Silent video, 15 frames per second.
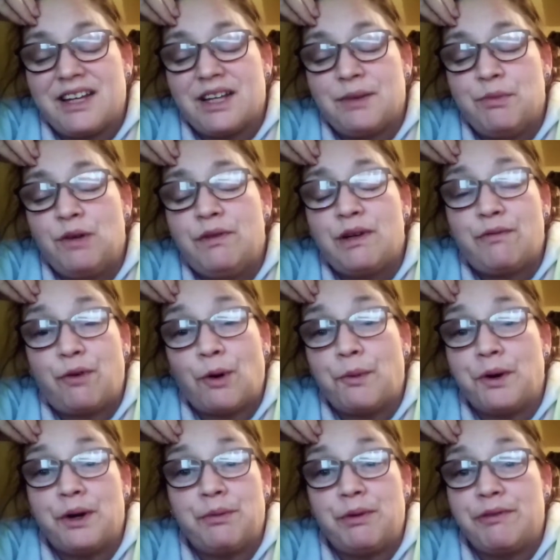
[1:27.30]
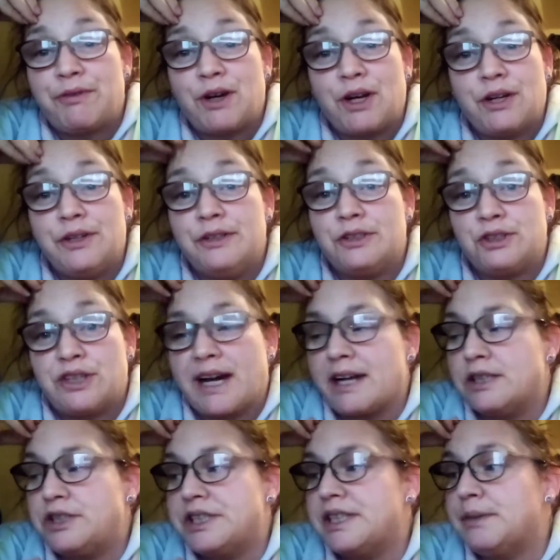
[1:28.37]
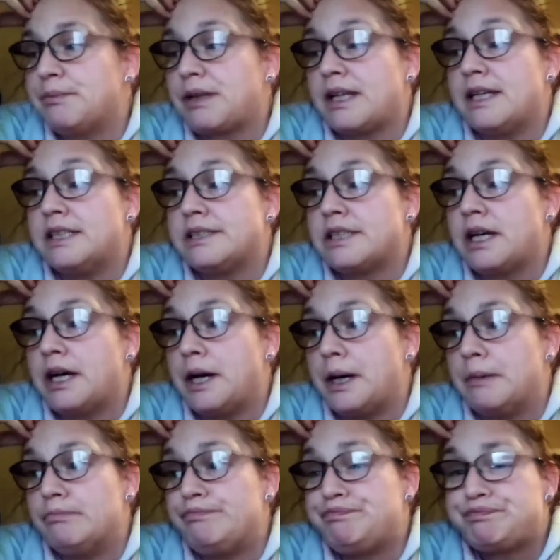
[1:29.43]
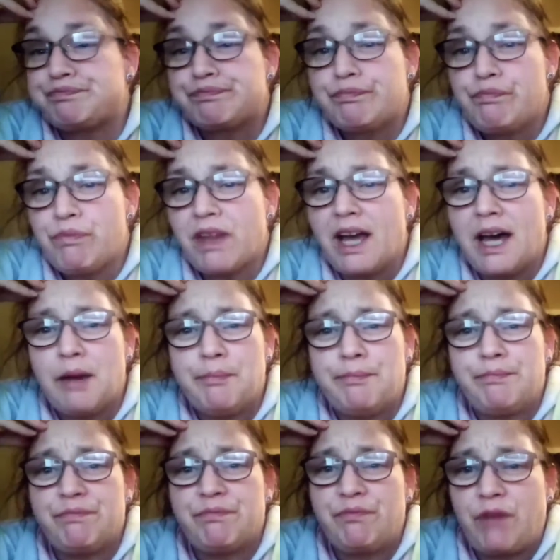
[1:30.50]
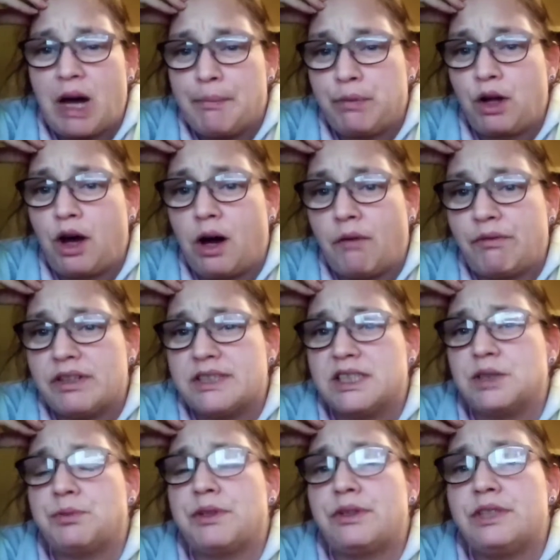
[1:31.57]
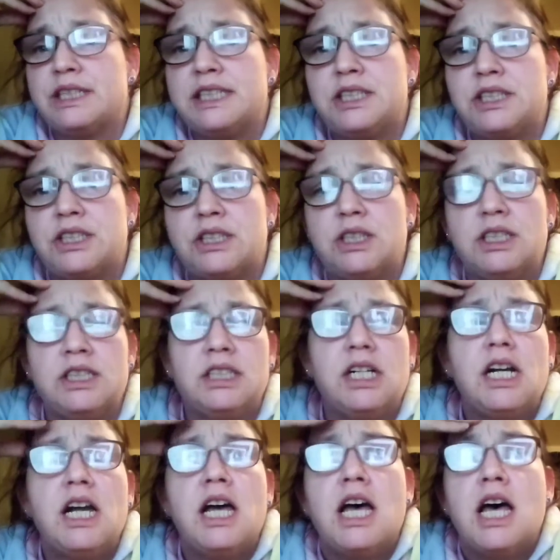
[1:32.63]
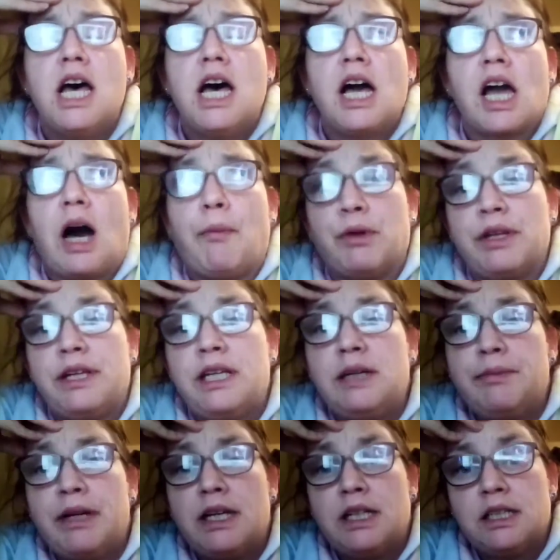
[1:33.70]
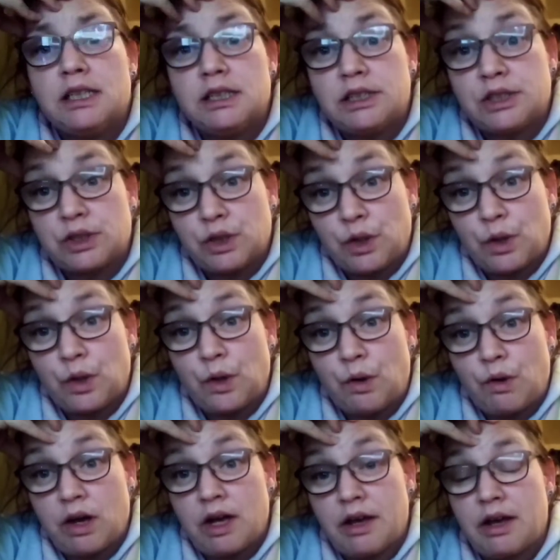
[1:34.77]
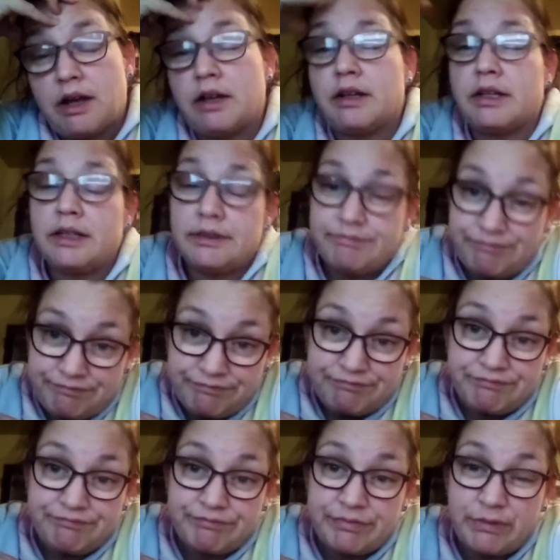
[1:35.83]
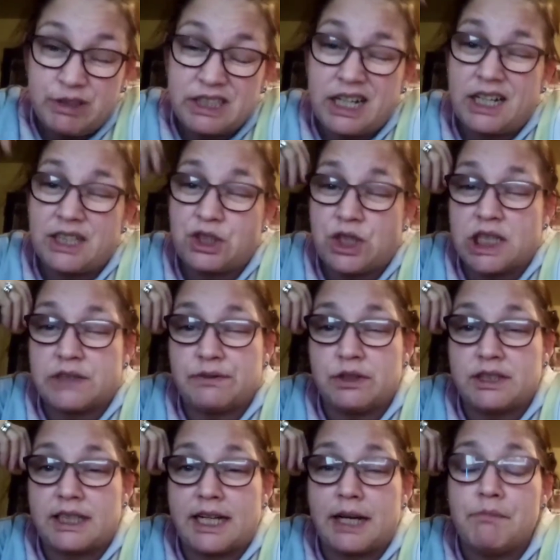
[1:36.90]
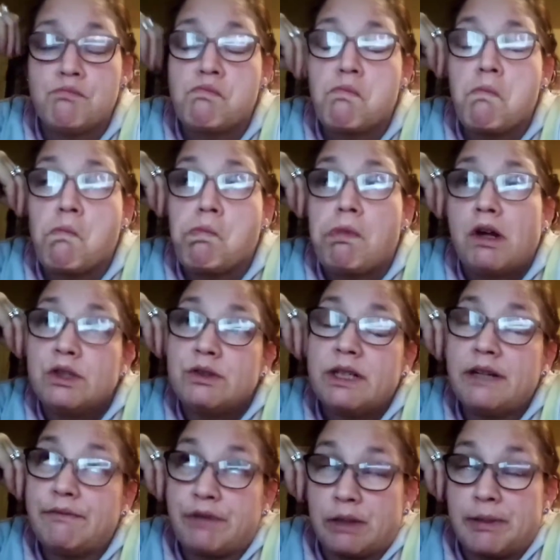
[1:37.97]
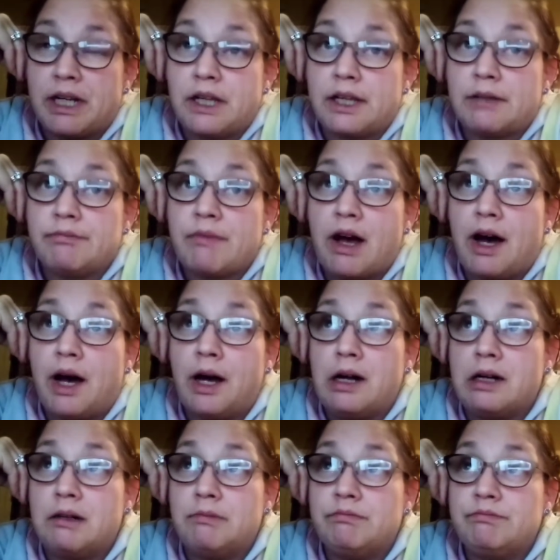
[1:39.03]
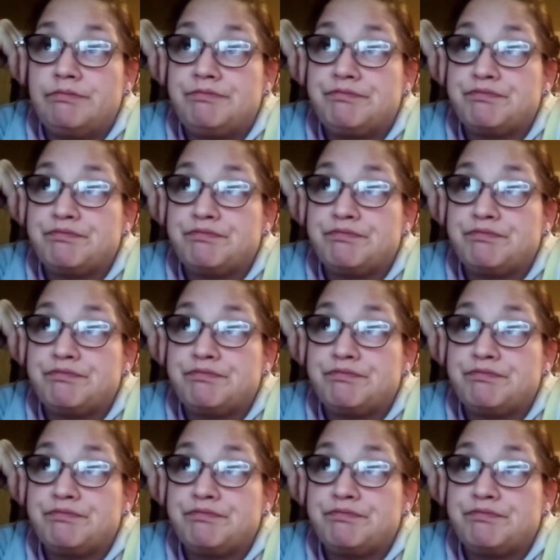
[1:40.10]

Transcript: moving forward, we've got a new strategy in place. Had a couple conferences with her teacher, couple emails, so it was kind of stressful today, so I didn't film anything. And